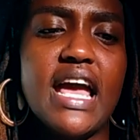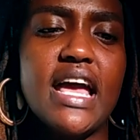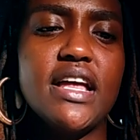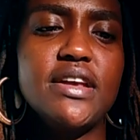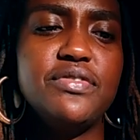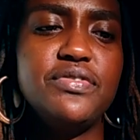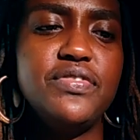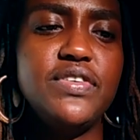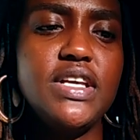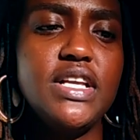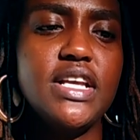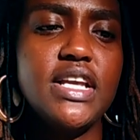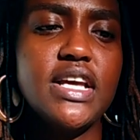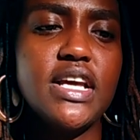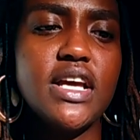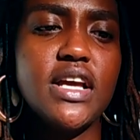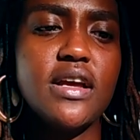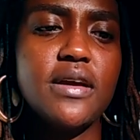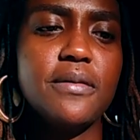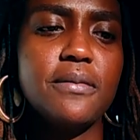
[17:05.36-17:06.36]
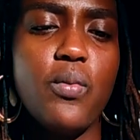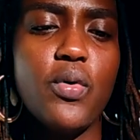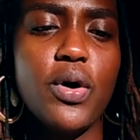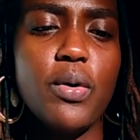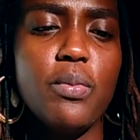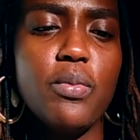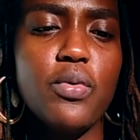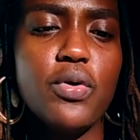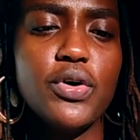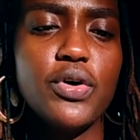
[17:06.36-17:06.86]
and feeling
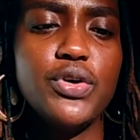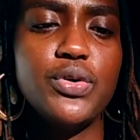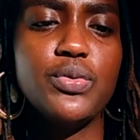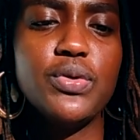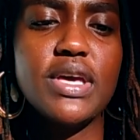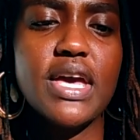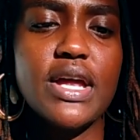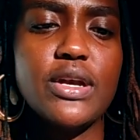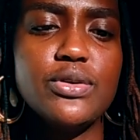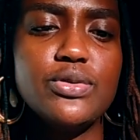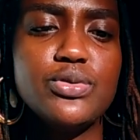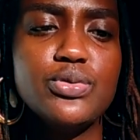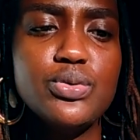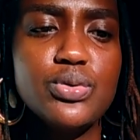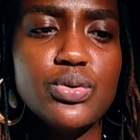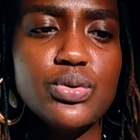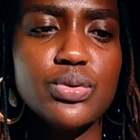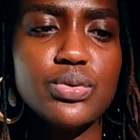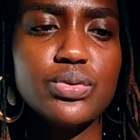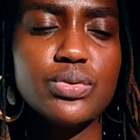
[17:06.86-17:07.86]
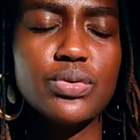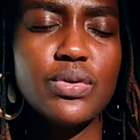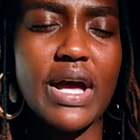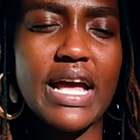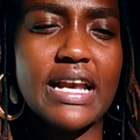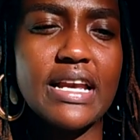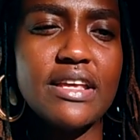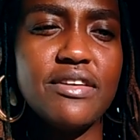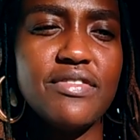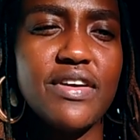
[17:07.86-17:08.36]
what more you can do,
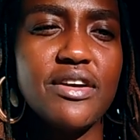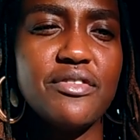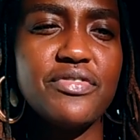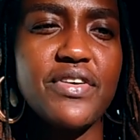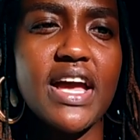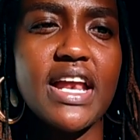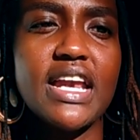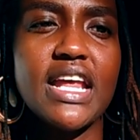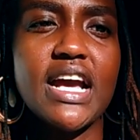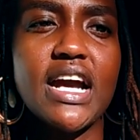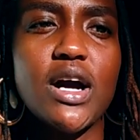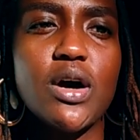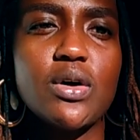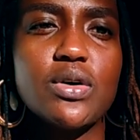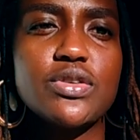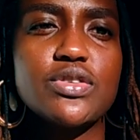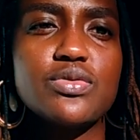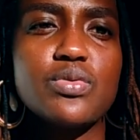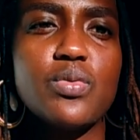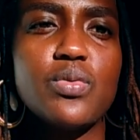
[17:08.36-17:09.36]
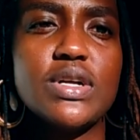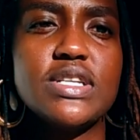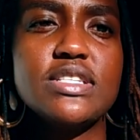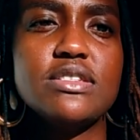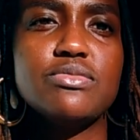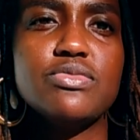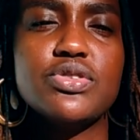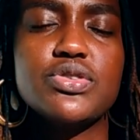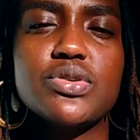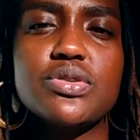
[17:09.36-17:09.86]
and even finding out what
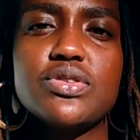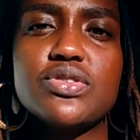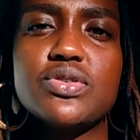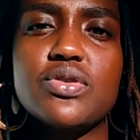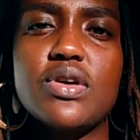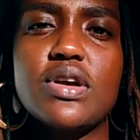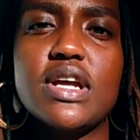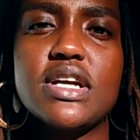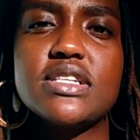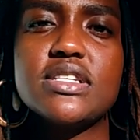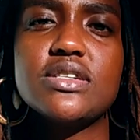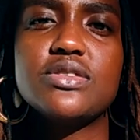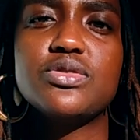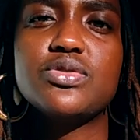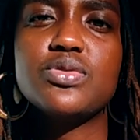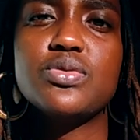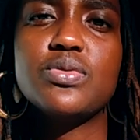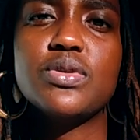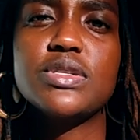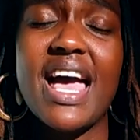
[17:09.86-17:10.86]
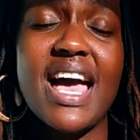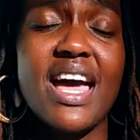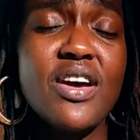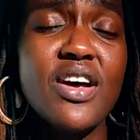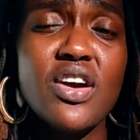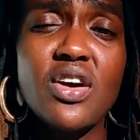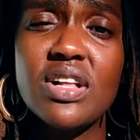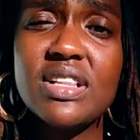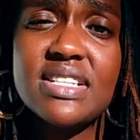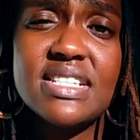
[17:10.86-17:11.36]
emotion is connected to what. And
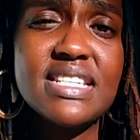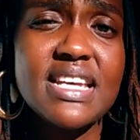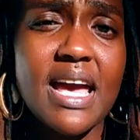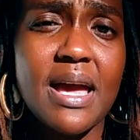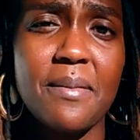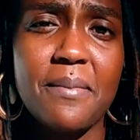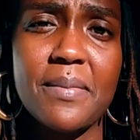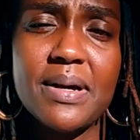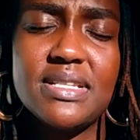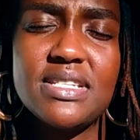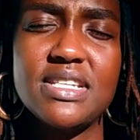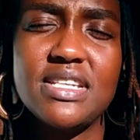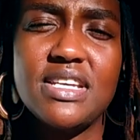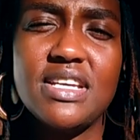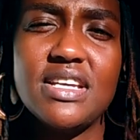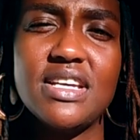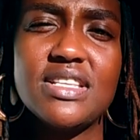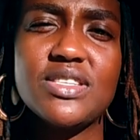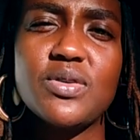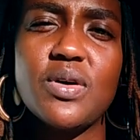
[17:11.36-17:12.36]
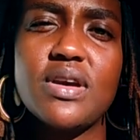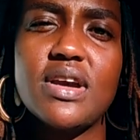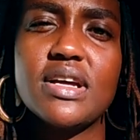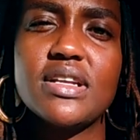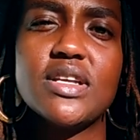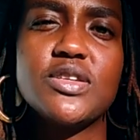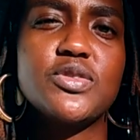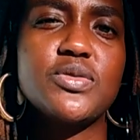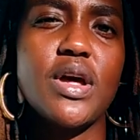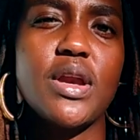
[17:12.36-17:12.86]
not all the time, Mati, it's
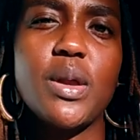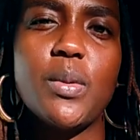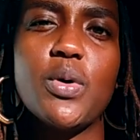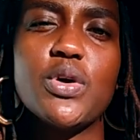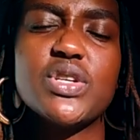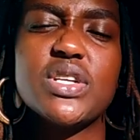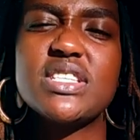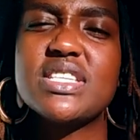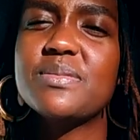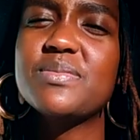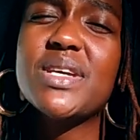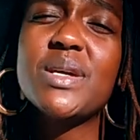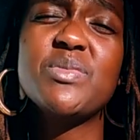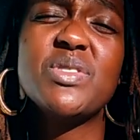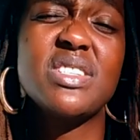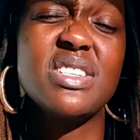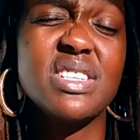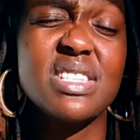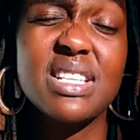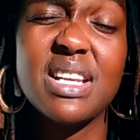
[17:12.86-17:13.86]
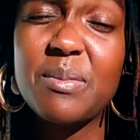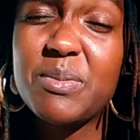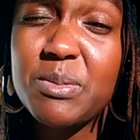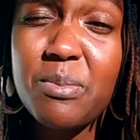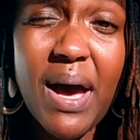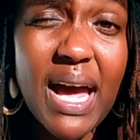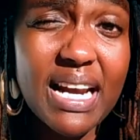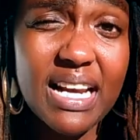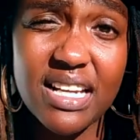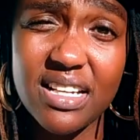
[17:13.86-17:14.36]
connected to an emotion. Sometimes you just slept
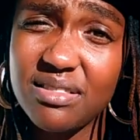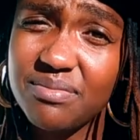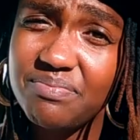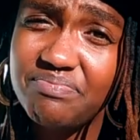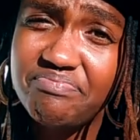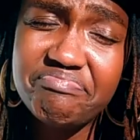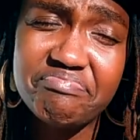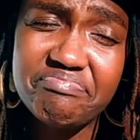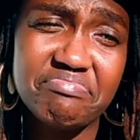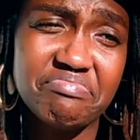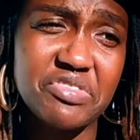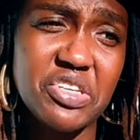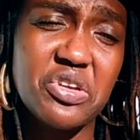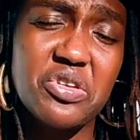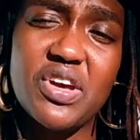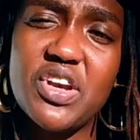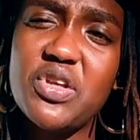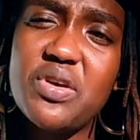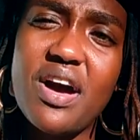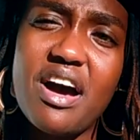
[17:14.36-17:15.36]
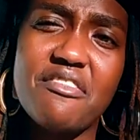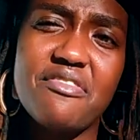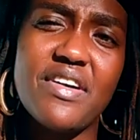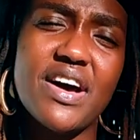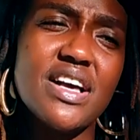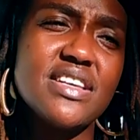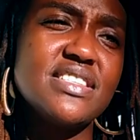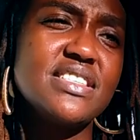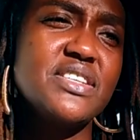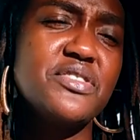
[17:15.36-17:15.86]
badly, you know, and you have
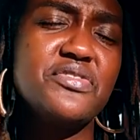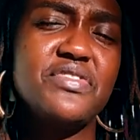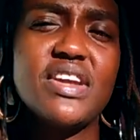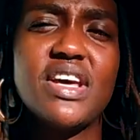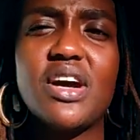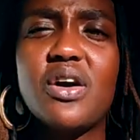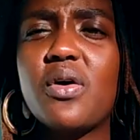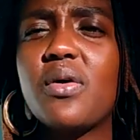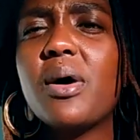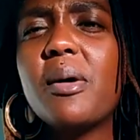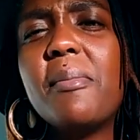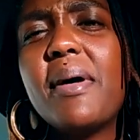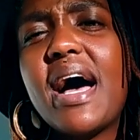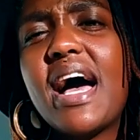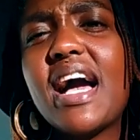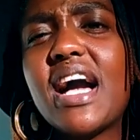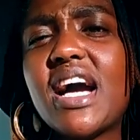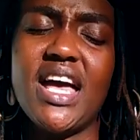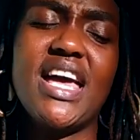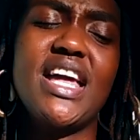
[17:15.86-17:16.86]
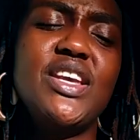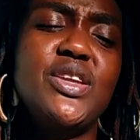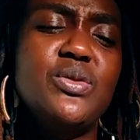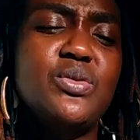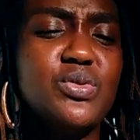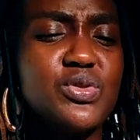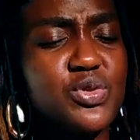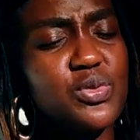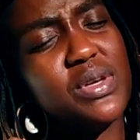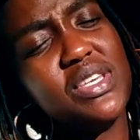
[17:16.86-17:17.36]
a stiff neck or a back, and
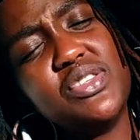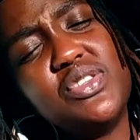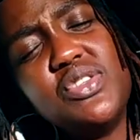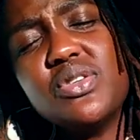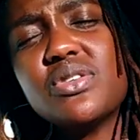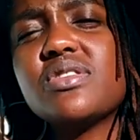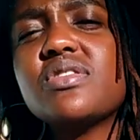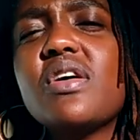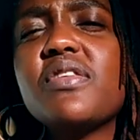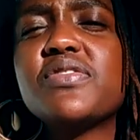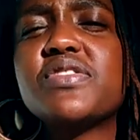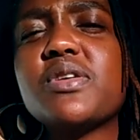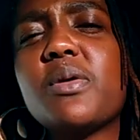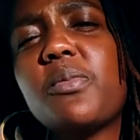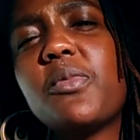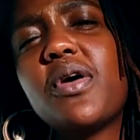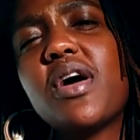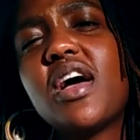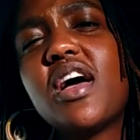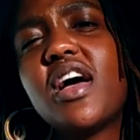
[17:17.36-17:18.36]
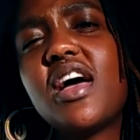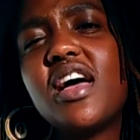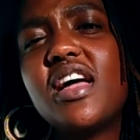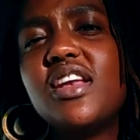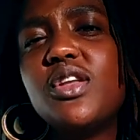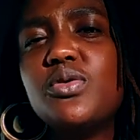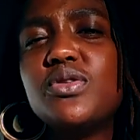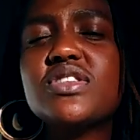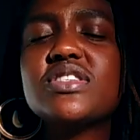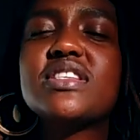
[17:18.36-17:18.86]
you squeezed yourself somewhere, and
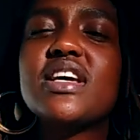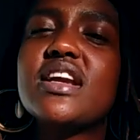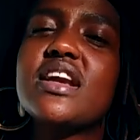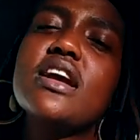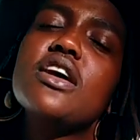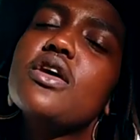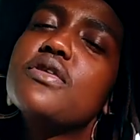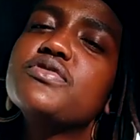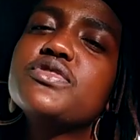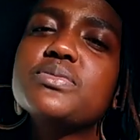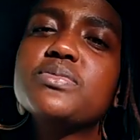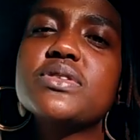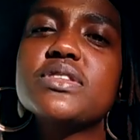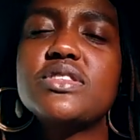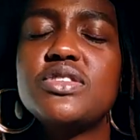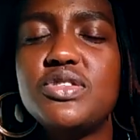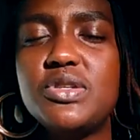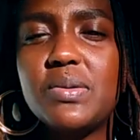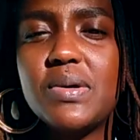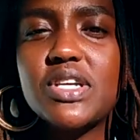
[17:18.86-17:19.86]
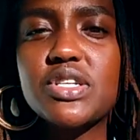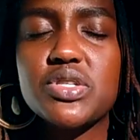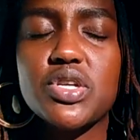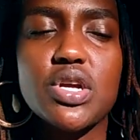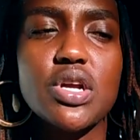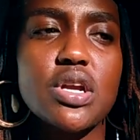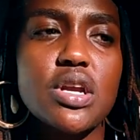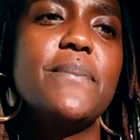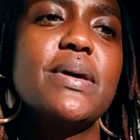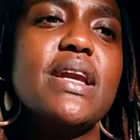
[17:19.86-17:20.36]
you're just in an uncomfortable situation.
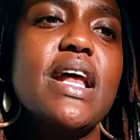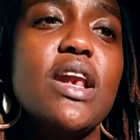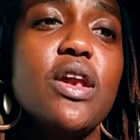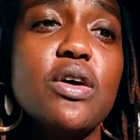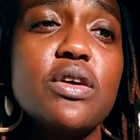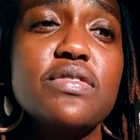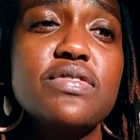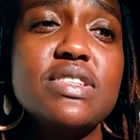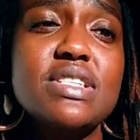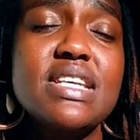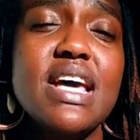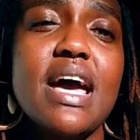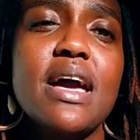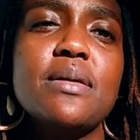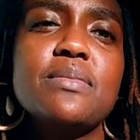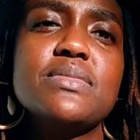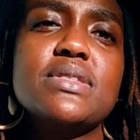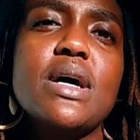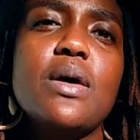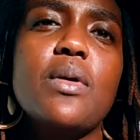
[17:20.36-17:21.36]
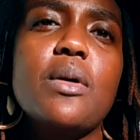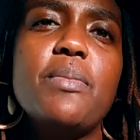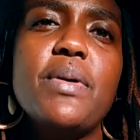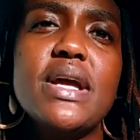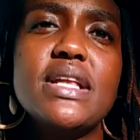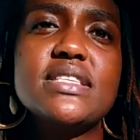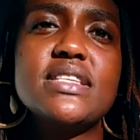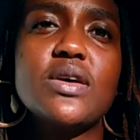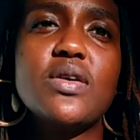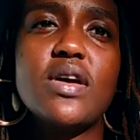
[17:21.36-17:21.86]
But a lot of the times, our
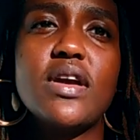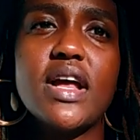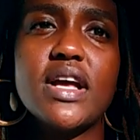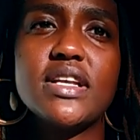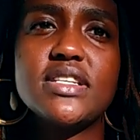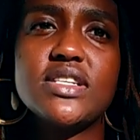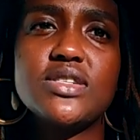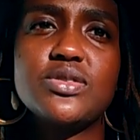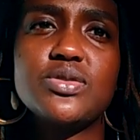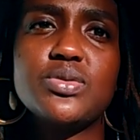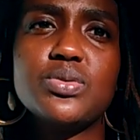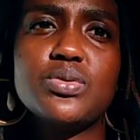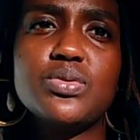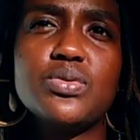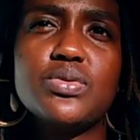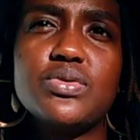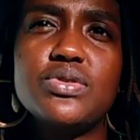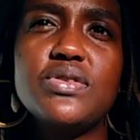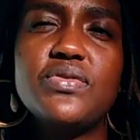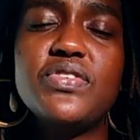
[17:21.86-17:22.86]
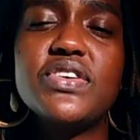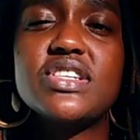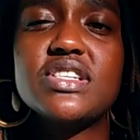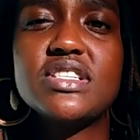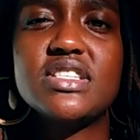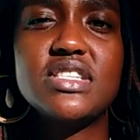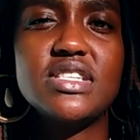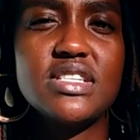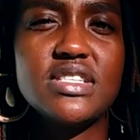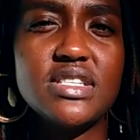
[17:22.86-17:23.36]
pains are connected to
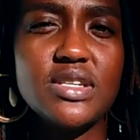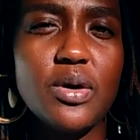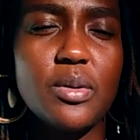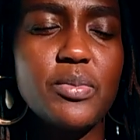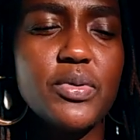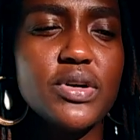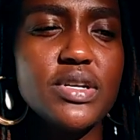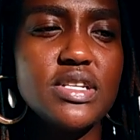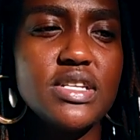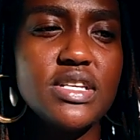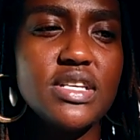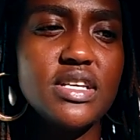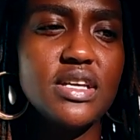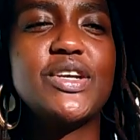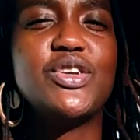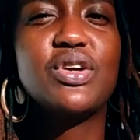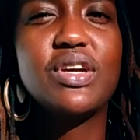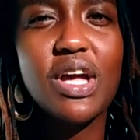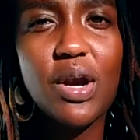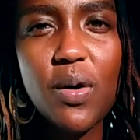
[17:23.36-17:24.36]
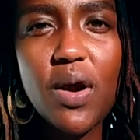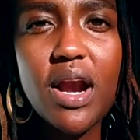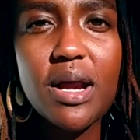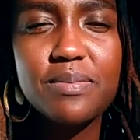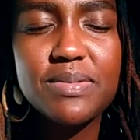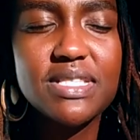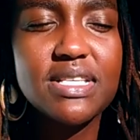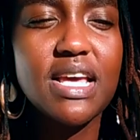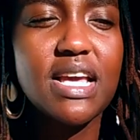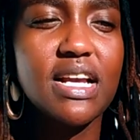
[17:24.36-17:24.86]
deficiencies in our body. You get what I'm
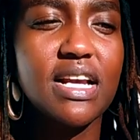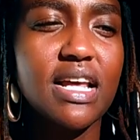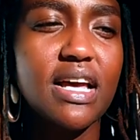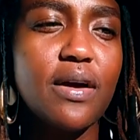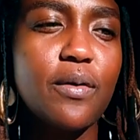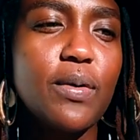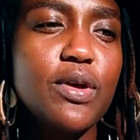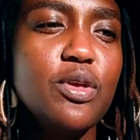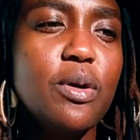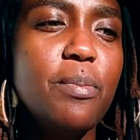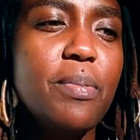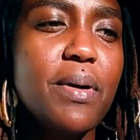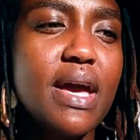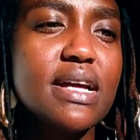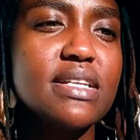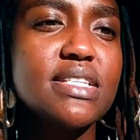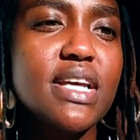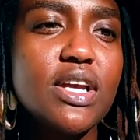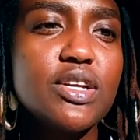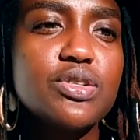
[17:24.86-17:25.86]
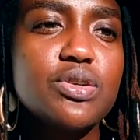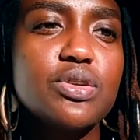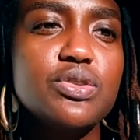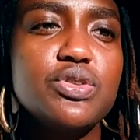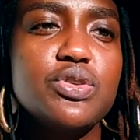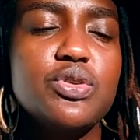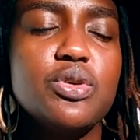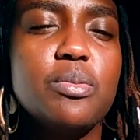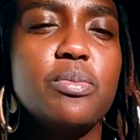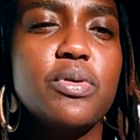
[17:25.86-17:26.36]
saying? Like, when you pay attention
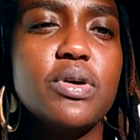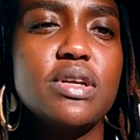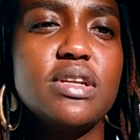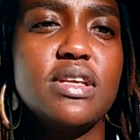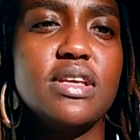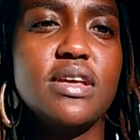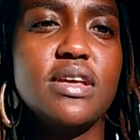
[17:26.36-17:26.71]
to your body,